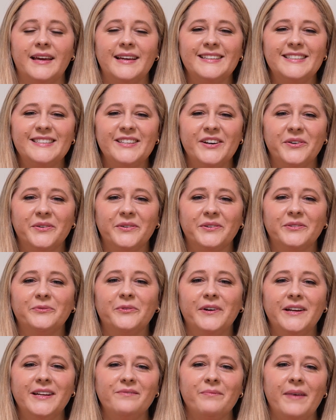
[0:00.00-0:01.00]
So
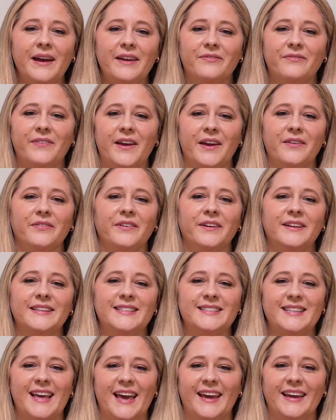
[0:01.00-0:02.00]
one of my favorite
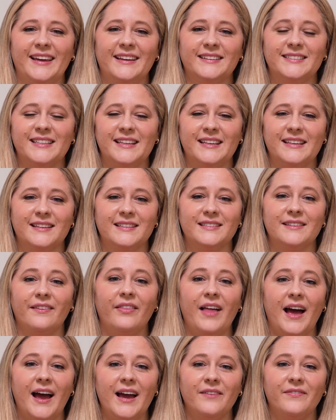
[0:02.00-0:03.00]
sayings is
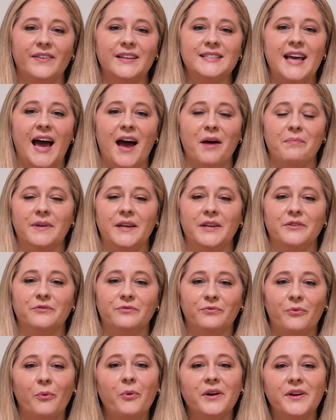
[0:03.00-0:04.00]
life is happening
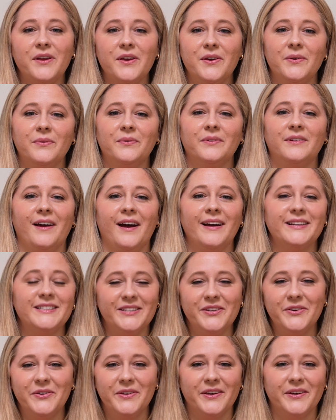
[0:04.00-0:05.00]
for you, not
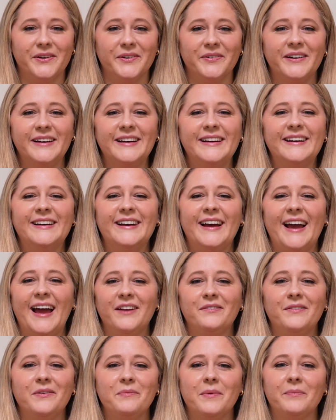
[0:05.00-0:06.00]
to you.
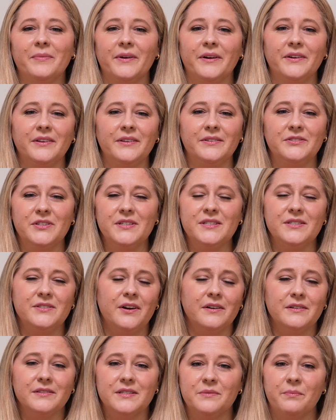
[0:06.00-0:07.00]
And remember, just
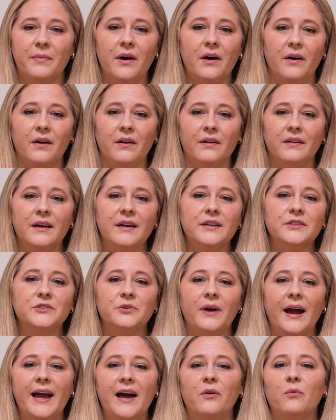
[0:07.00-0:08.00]
start small.
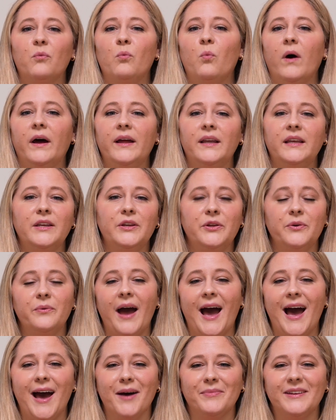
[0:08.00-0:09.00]
Try out one new
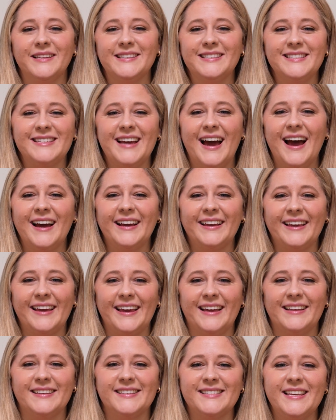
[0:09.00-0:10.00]
habit stack
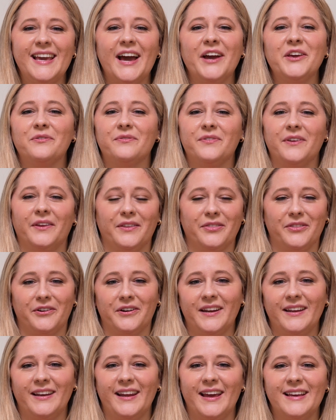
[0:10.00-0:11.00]
and see how you feel in
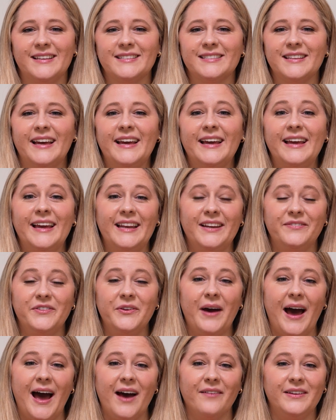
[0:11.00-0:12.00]
30 days. And if
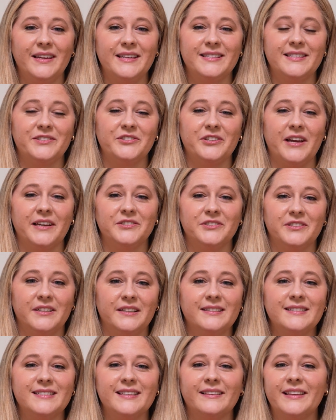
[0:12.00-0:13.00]
you have any
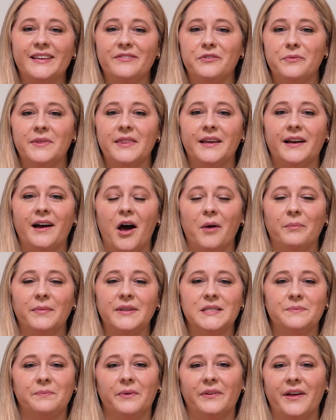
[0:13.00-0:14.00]
suggestions, leave them in the
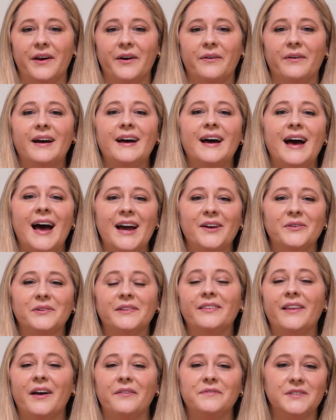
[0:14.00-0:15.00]
comments below. I would
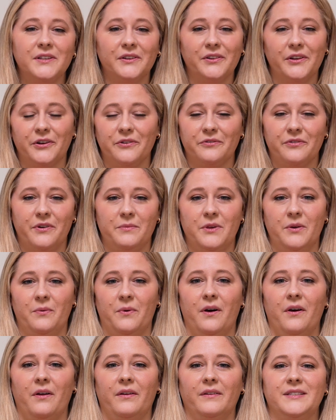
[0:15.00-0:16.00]
love to learn from you
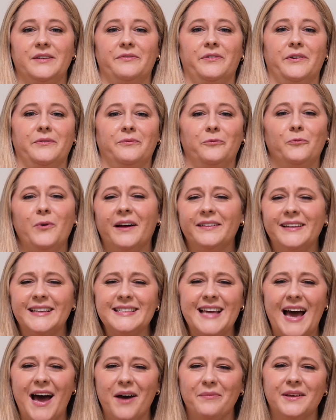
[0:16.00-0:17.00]
all different
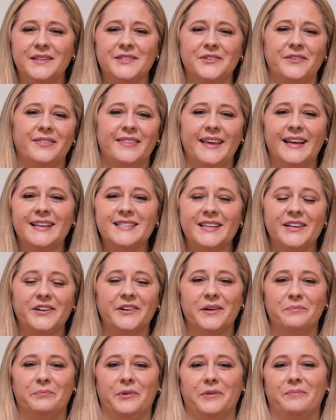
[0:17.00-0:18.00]
wellness habits or things that
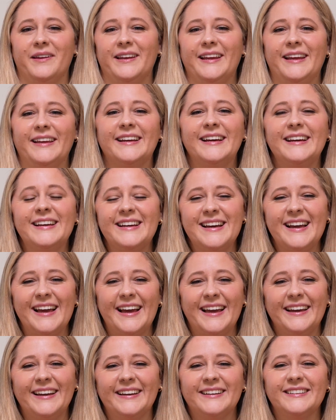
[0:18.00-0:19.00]
you're implementing.
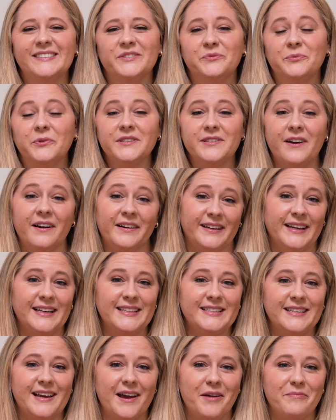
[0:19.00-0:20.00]
And we'll talk
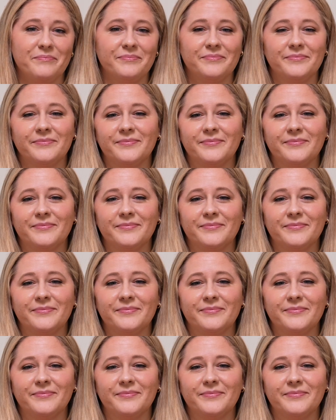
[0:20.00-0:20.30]
next time.